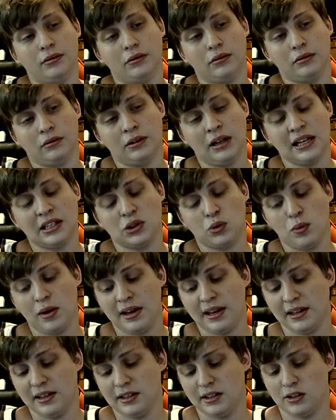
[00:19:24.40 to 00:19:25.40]
last
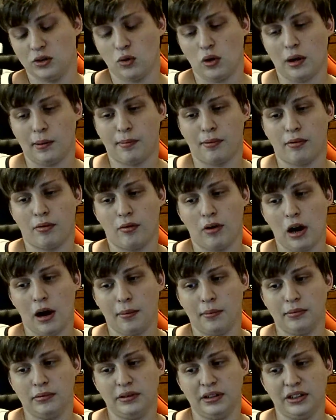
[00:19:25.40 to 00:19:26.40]
weekend, so I'll
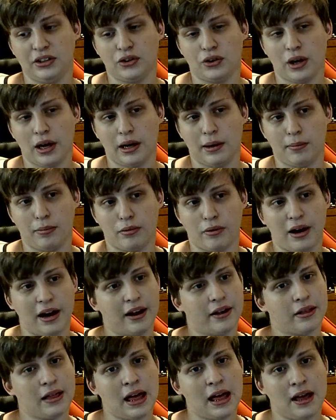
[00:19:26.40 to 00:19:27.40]
probably try to break
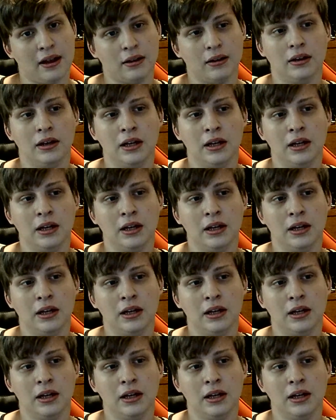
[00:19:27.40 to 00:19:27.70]
that.